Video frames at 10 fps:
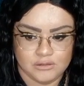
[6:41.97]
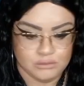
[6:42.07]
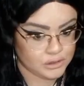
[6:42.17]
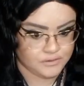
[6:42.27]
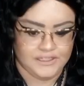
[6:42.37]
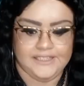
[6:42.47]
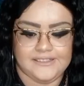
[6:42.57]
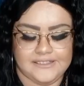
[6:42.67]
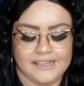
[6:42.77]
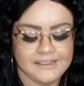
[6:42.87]

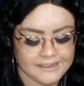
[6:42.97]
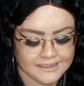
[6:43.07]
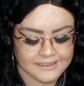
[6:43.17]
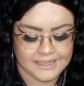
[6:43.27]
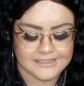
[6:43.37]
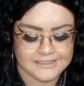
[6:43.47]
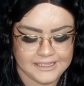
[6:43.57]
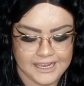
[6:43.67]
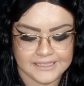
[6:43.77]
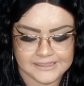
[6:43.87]
Blueface.
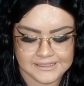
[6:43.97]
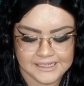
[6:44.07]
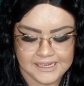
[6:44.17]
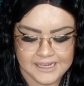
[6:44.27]
Allegedly, it's